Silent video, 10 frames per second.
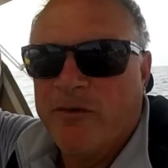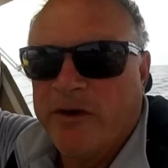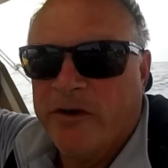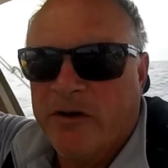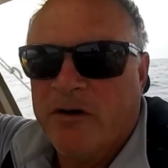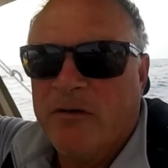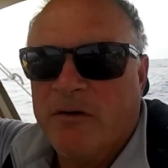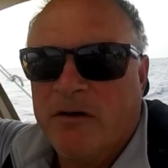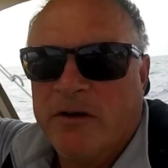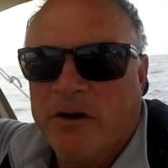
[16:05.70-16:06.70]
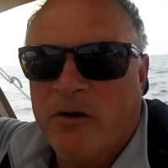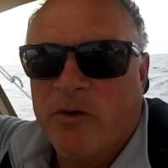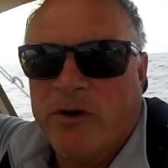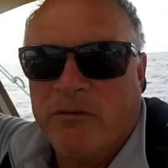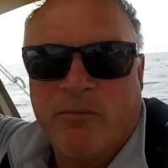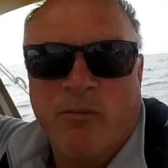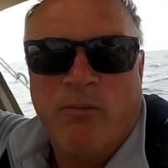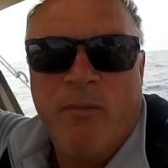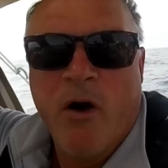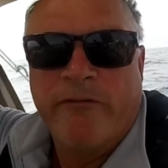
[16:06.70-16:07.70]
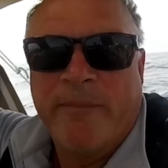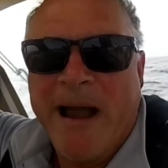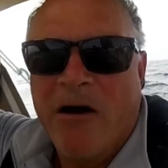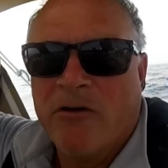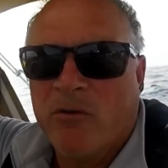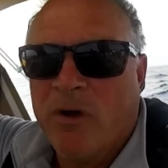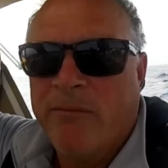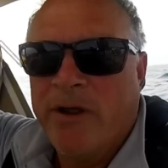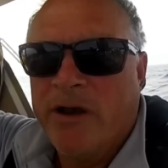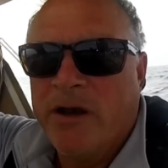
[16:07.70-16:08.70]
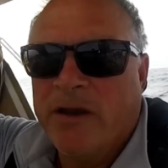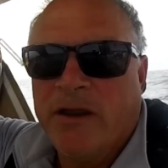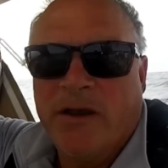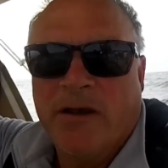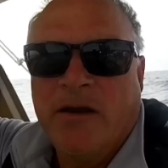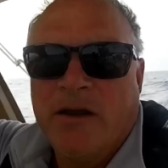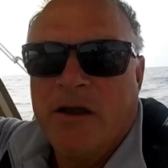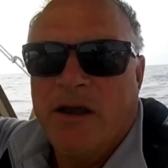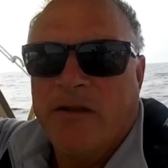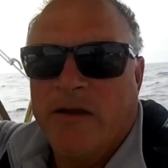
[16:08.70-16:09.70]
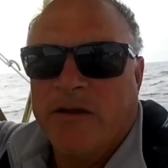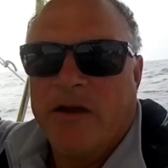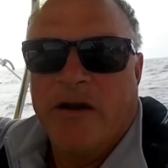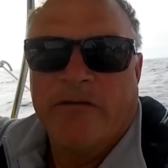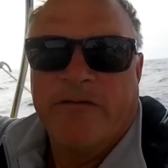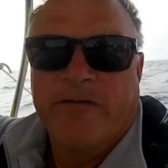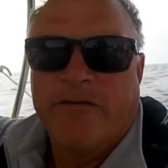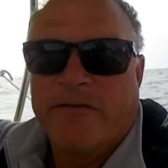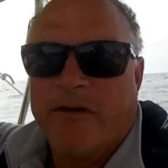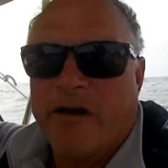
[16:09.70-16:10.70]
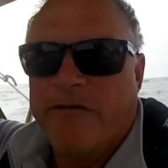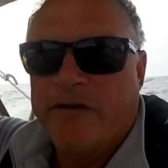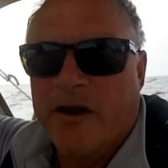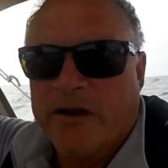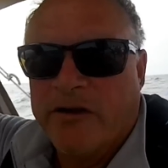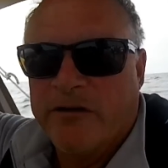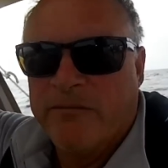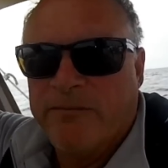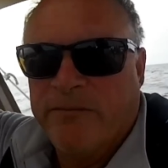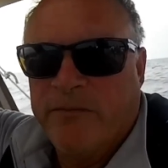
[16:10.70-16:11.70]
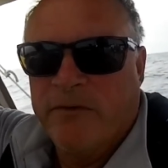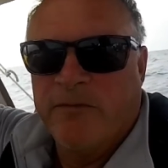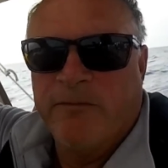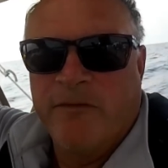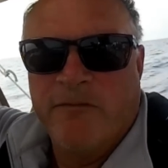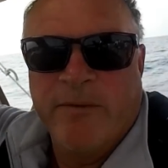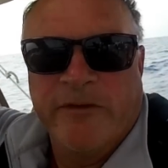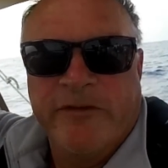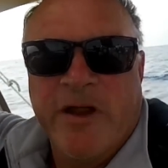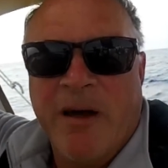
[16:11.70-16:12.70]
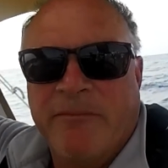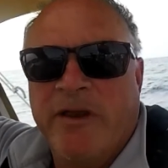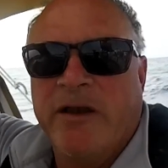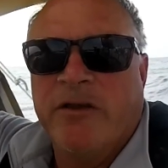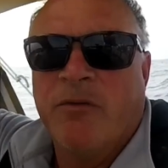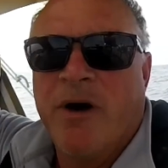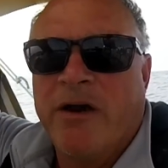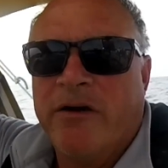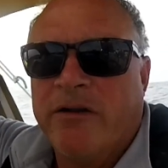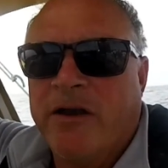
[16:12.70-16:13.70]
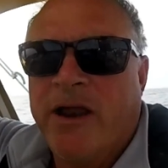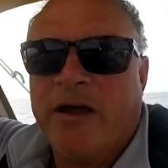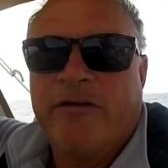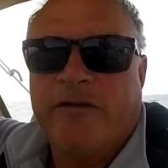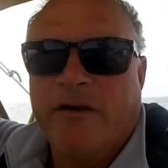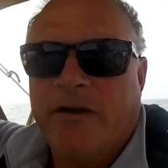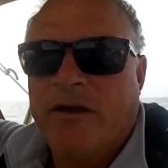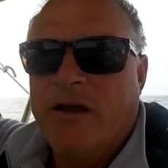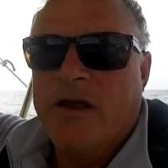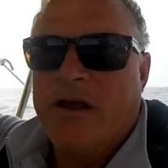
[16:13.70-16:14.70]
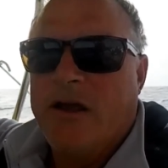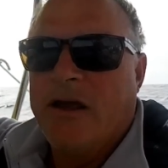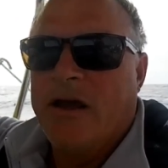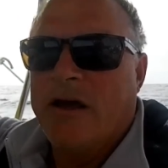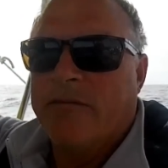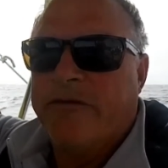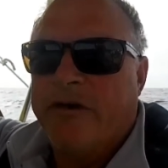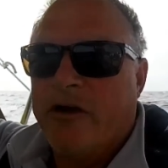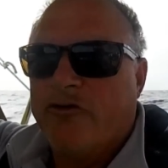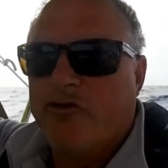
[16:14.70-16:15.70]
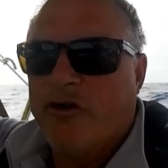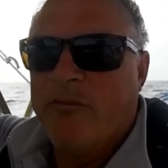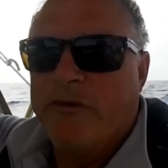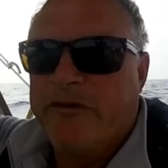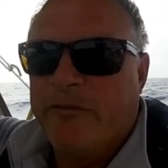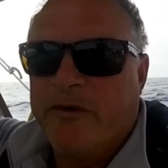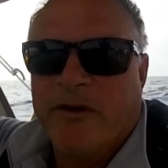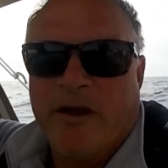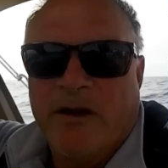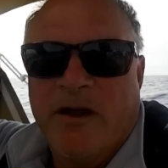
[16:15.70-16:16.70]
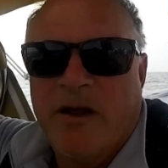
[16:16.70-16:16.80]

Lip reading: when you're overpowered 1 minute and then kind of feel like you've been stopped dead in the water the next. And sail trim is something that